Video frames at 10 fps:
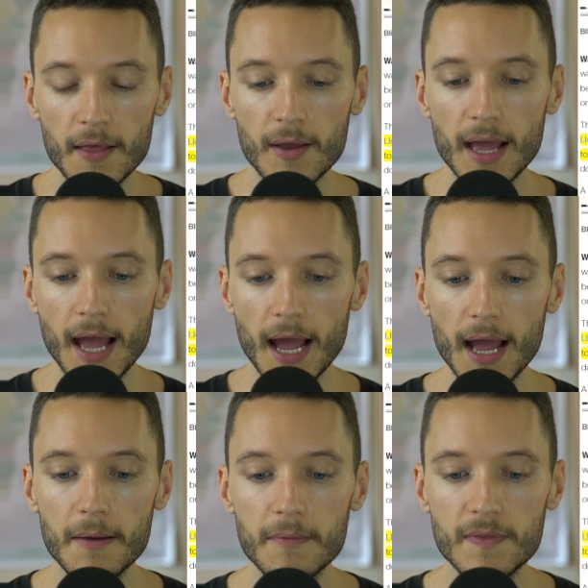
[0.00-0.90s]

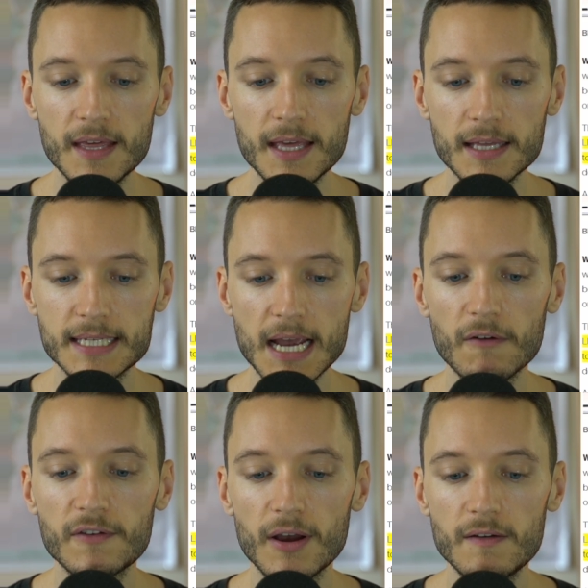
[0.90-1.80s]
The
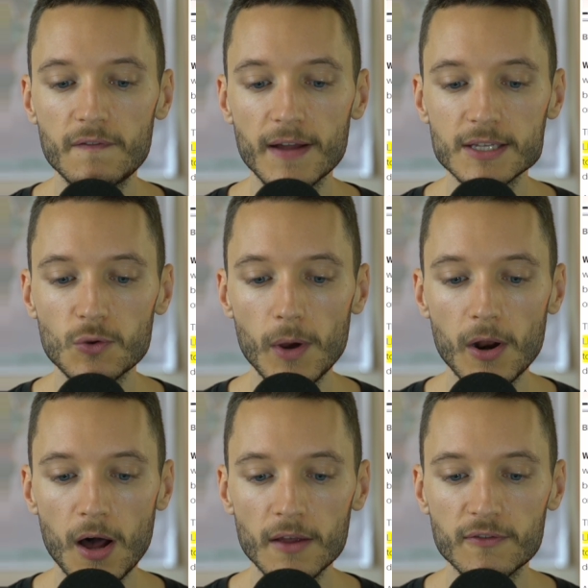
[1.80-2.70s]
Secretary of Defense Lloyd
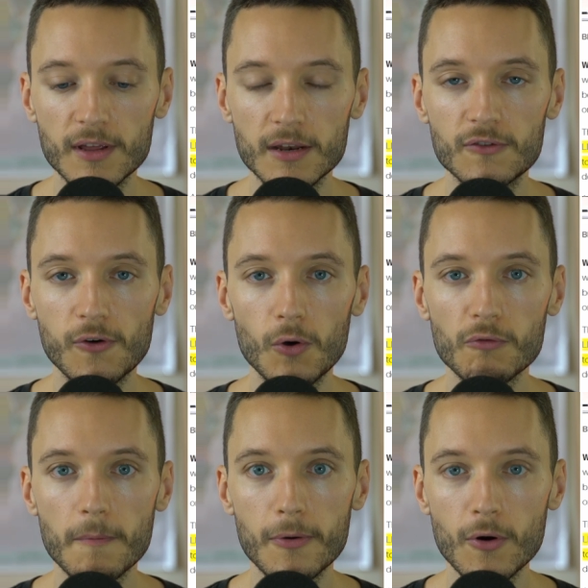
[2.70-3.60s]
Austin told
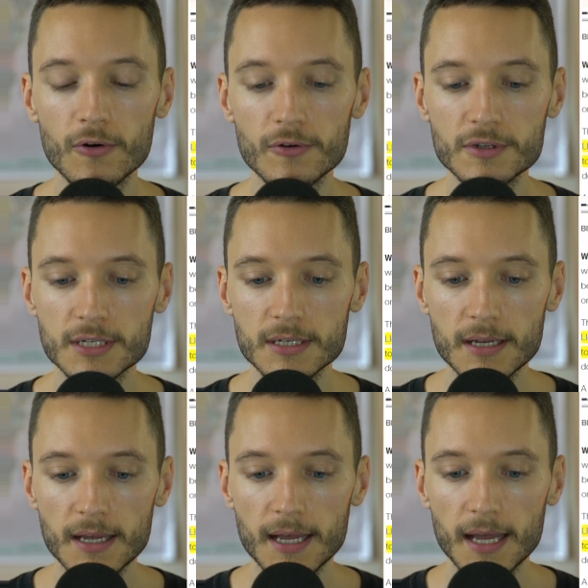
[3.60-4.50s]
reporters
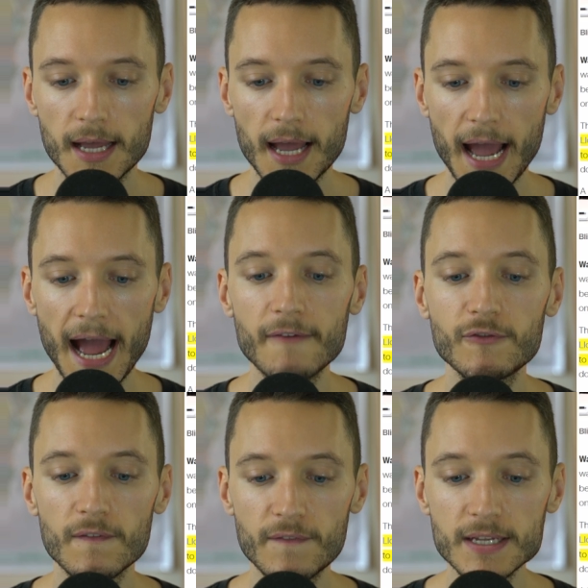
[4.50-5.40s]

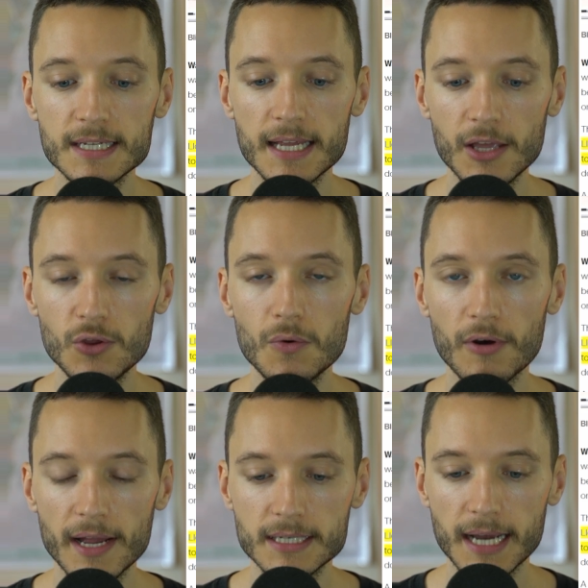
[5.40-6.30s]
after visiting
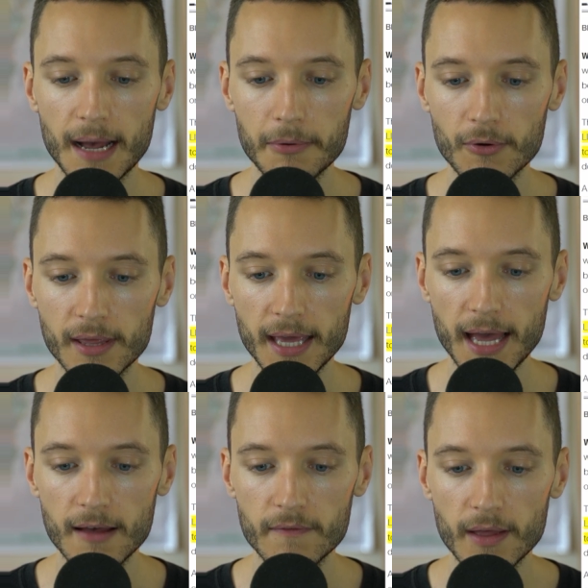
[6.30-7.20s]
Ukraine's capital,
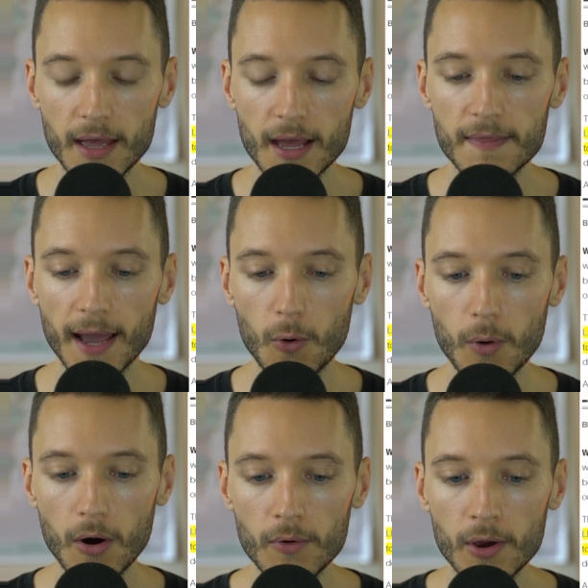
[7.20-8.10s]
Kiev, that,
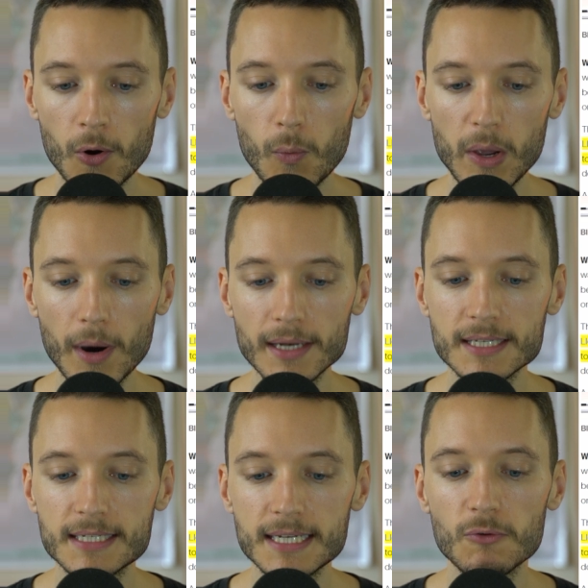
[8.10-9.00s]
quote, we want to
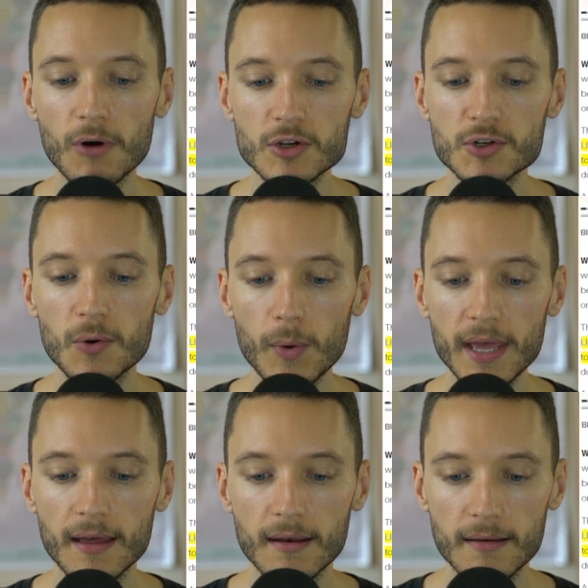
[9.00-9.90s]
see Russia
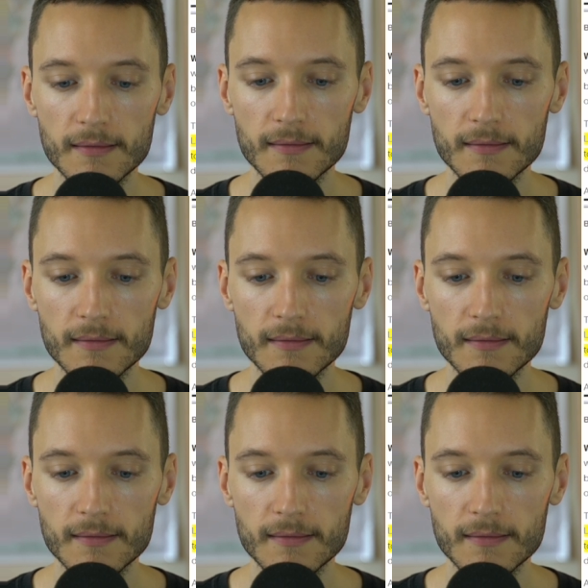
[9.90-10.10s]
weakened.